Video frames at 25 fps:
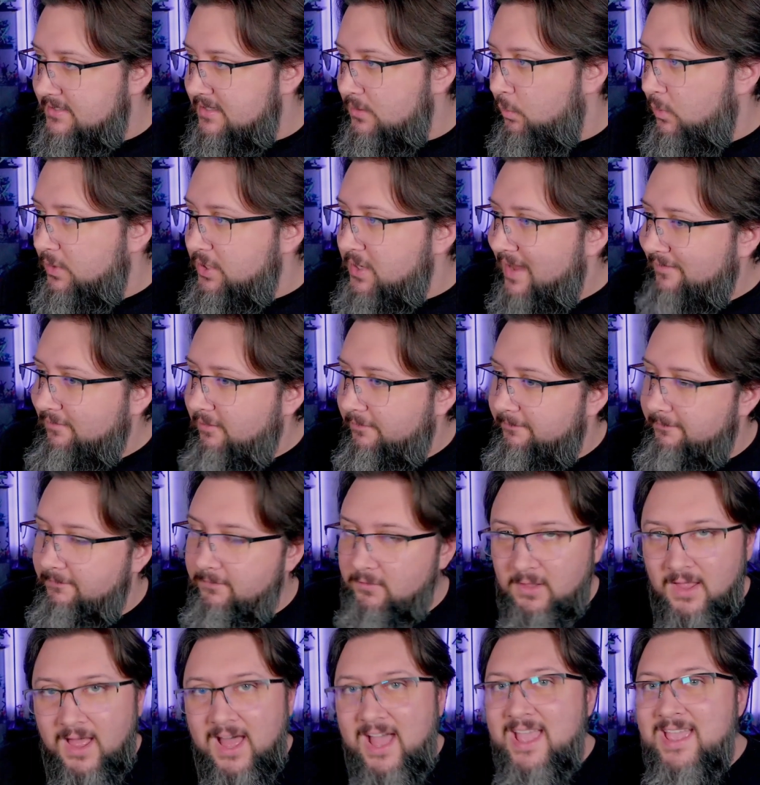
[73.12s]
when you have a
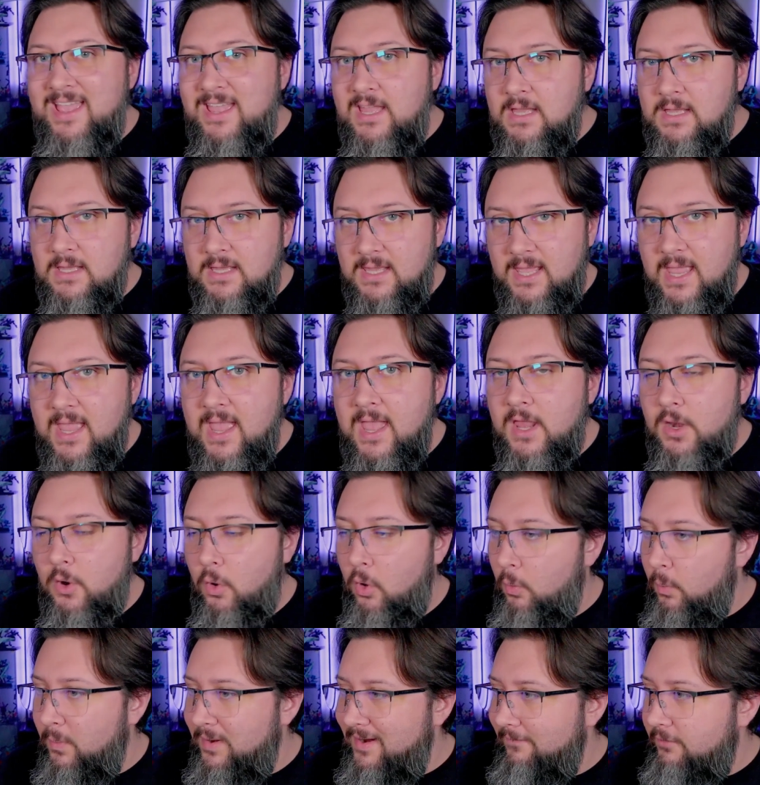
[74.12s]
flying kit,
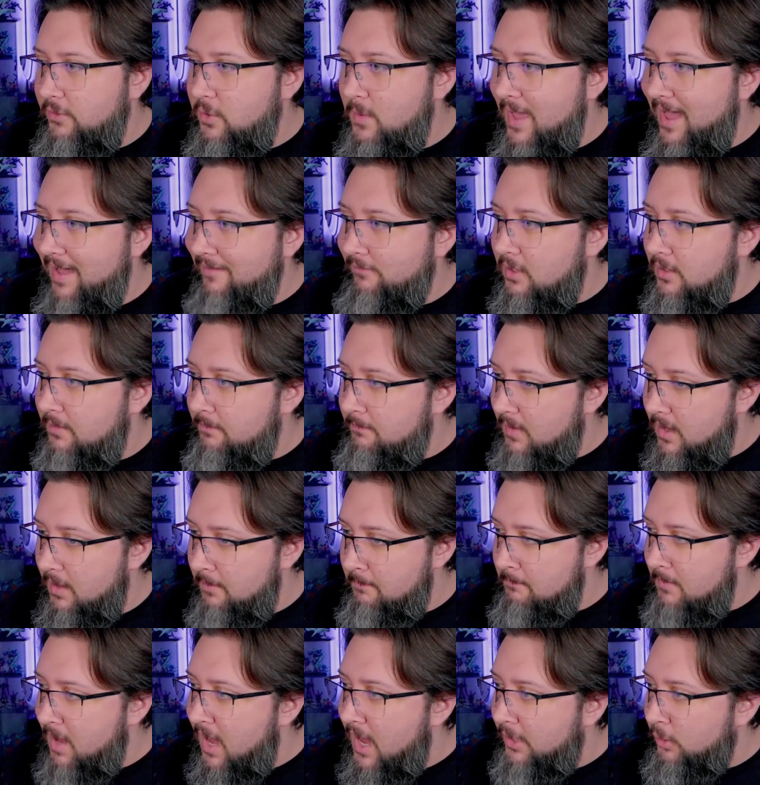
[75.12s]
or whenever you have a
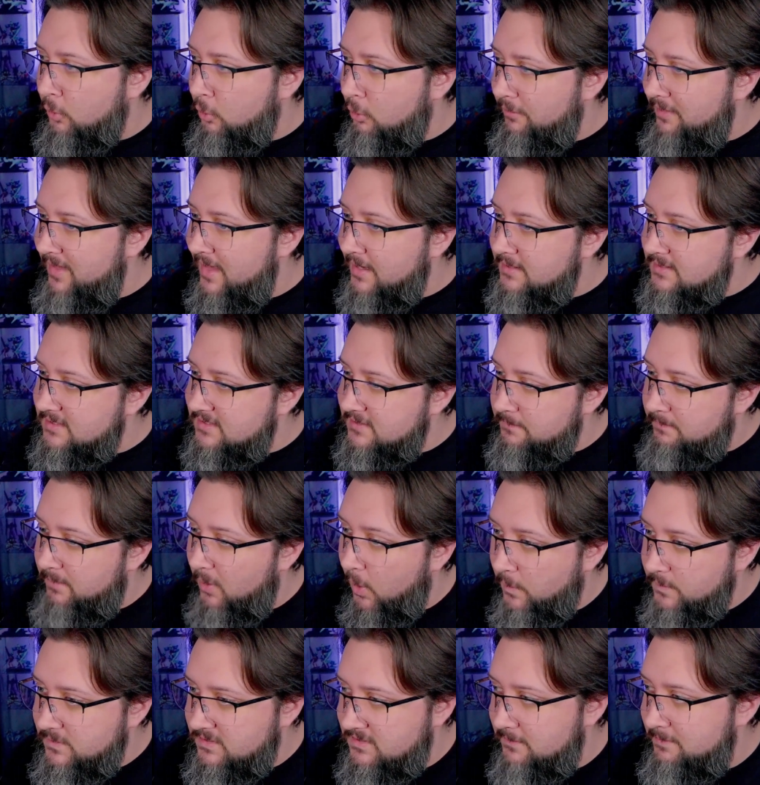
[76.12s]
model that is
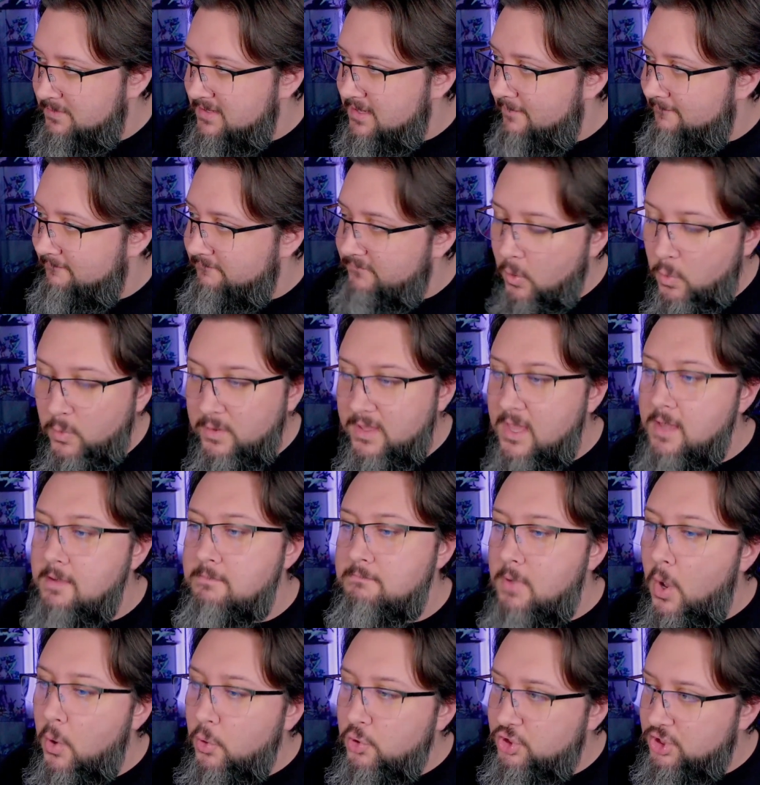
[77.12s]
supposed to be evoking
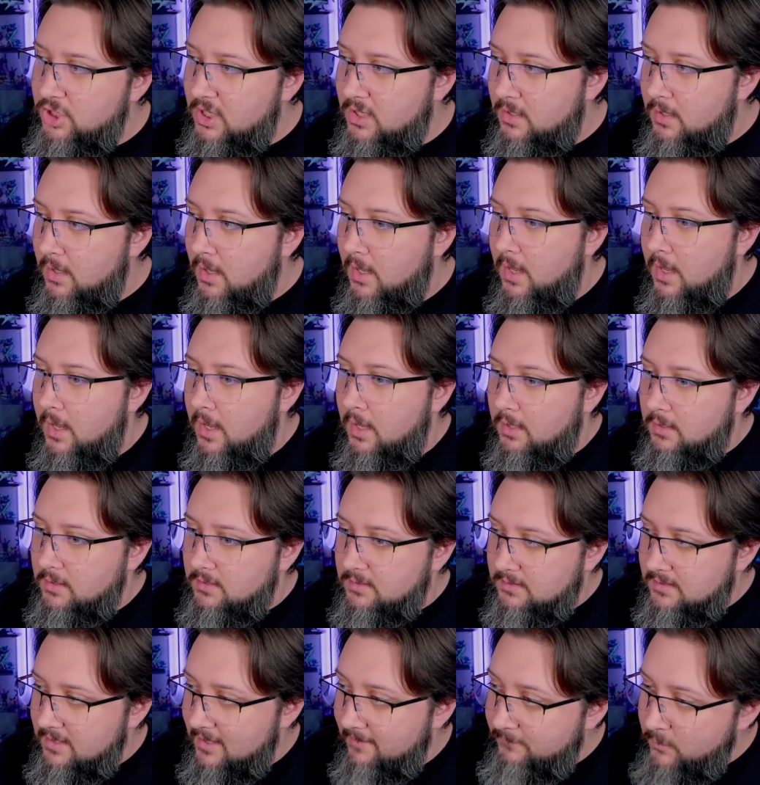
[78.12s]
motion,
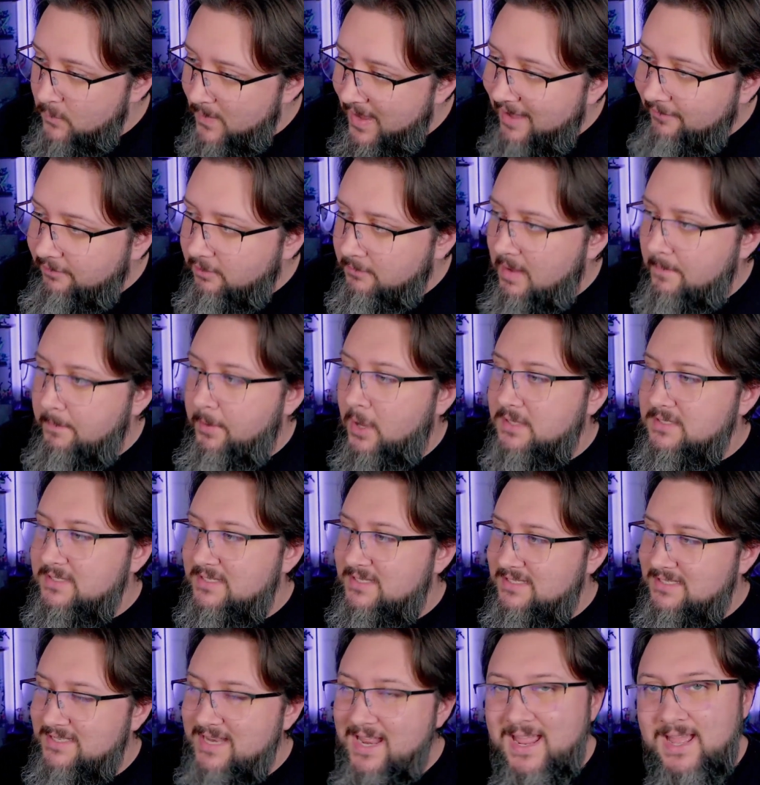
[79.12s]
if you have them up on
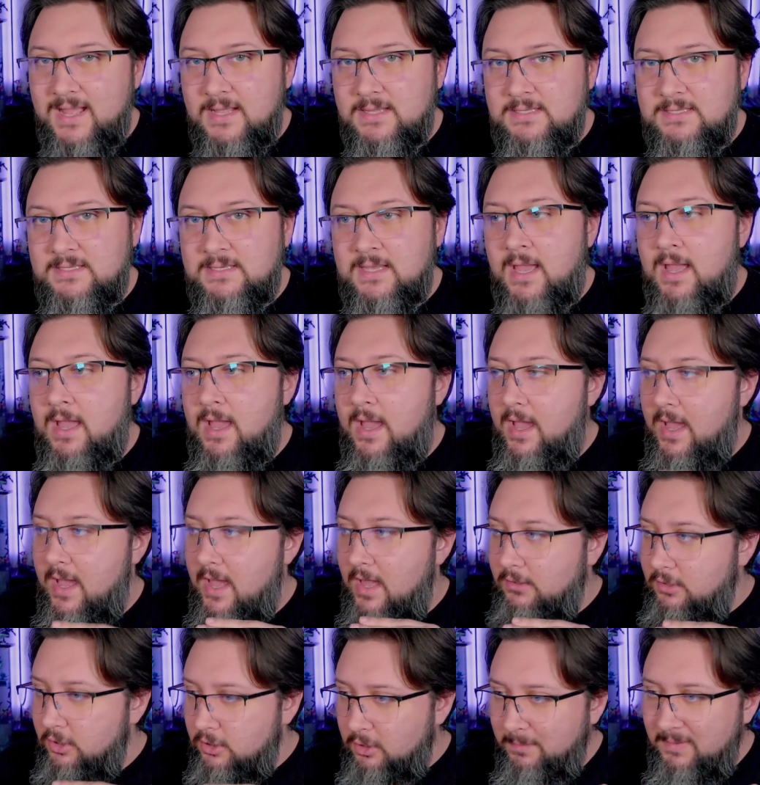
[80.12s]
stands,
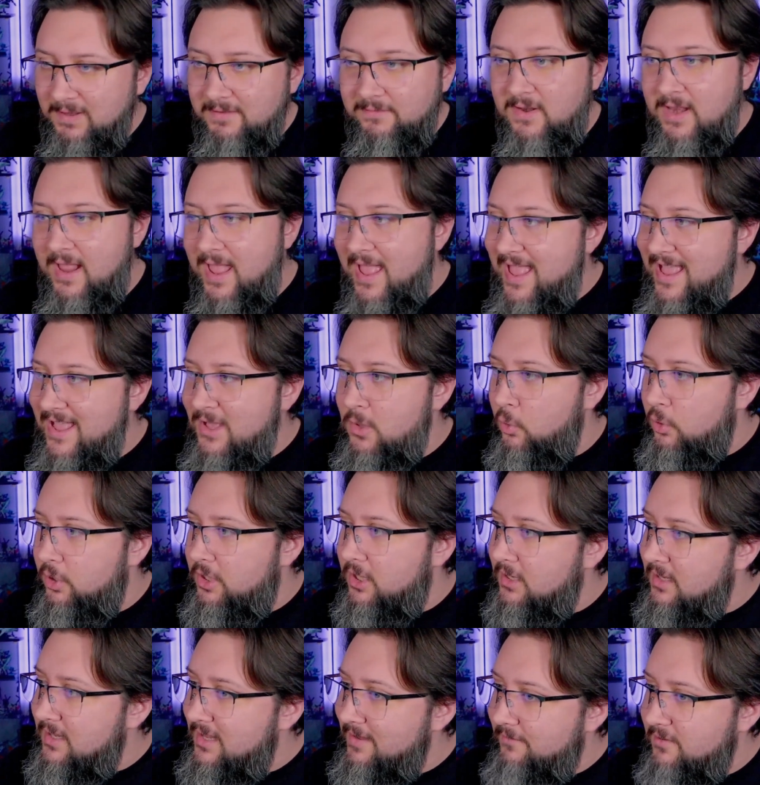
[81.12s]
a little bit of an angle
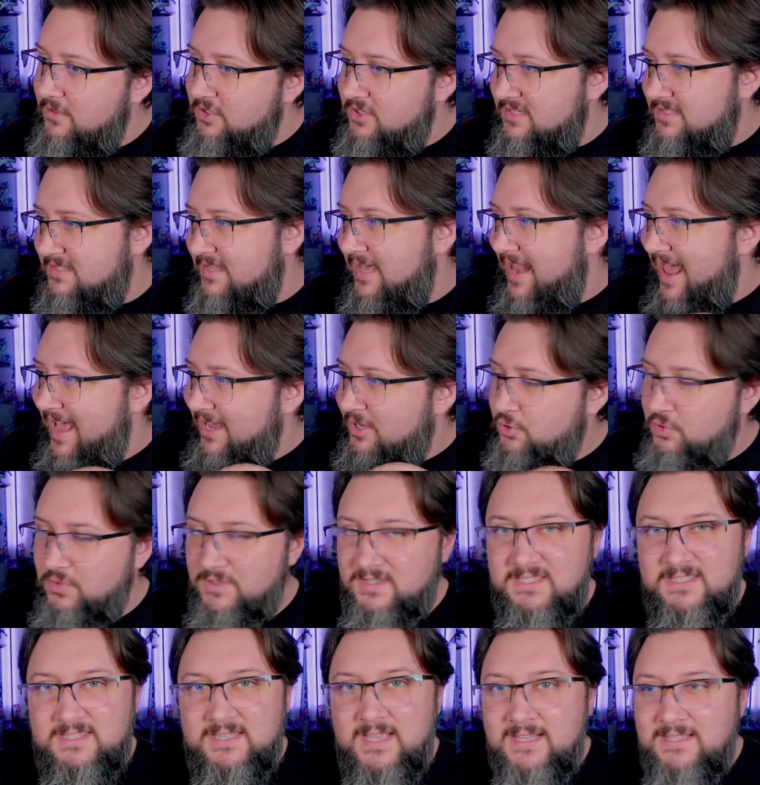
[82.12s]
can give it just that extra
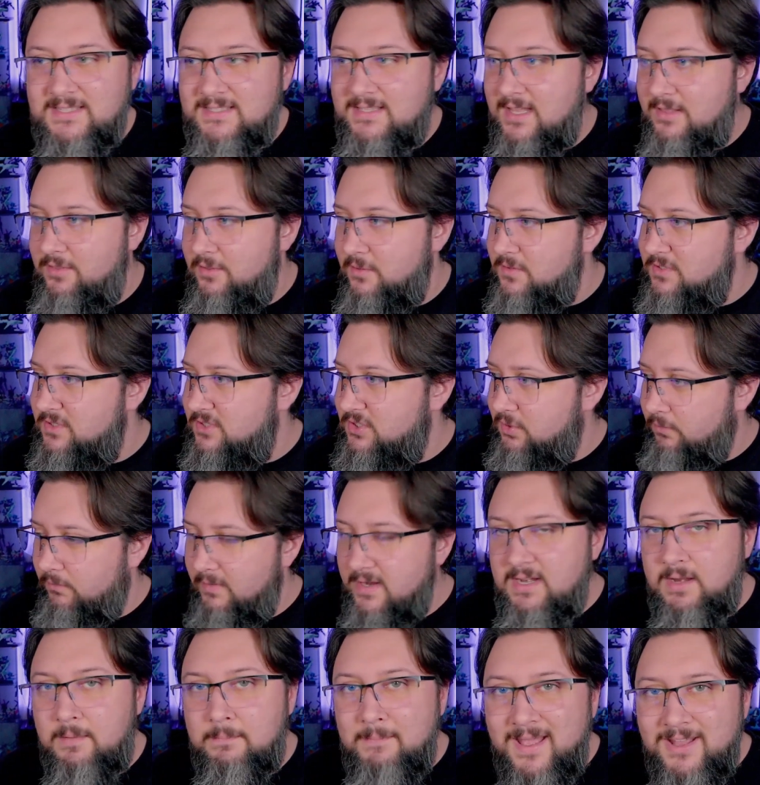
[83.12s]
sense that there's
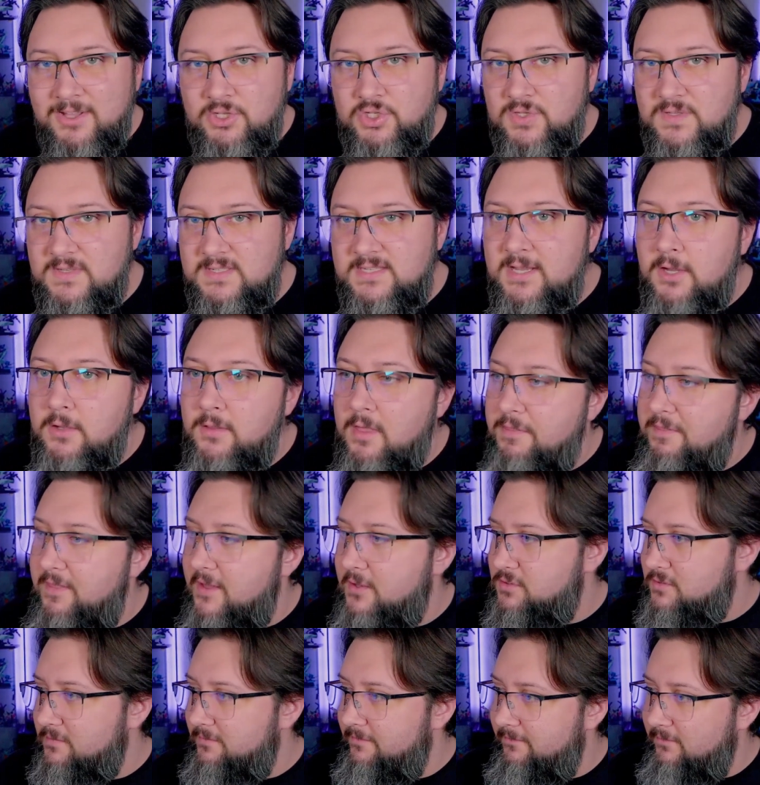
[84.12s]
3 dimensions here, that
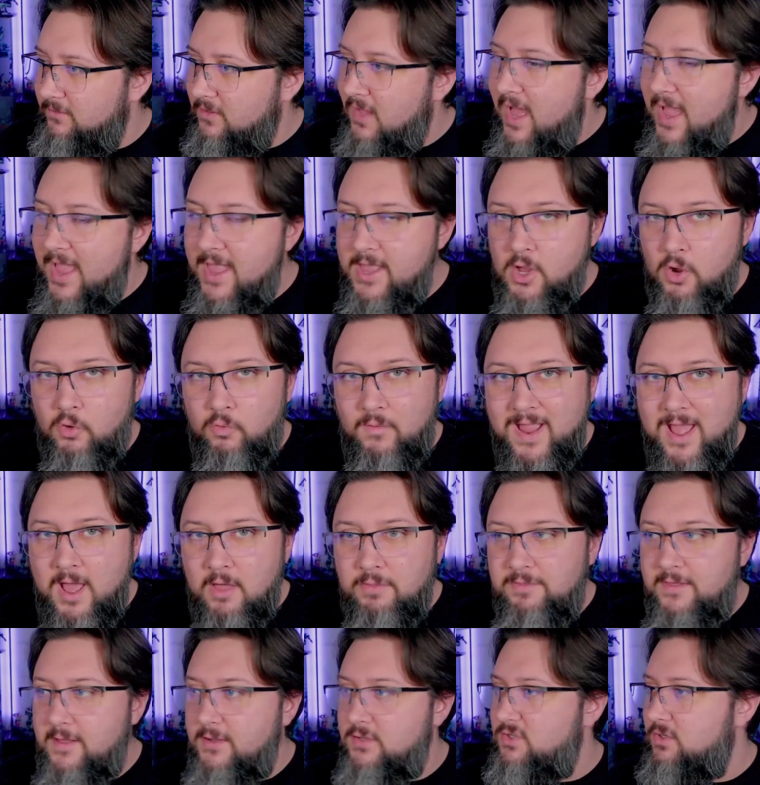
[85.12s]
things are flying
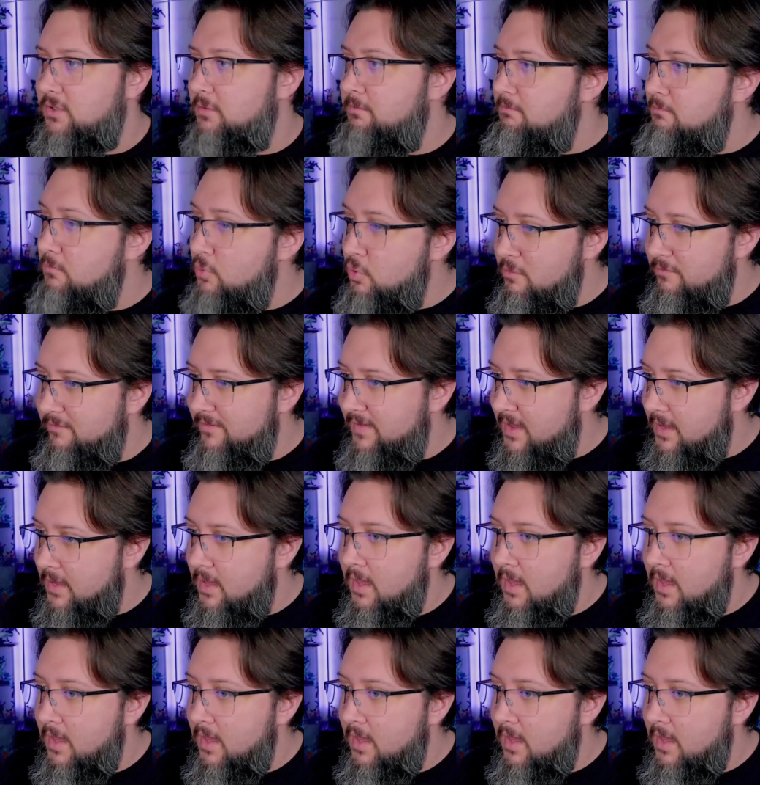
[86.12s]
around, things are moving.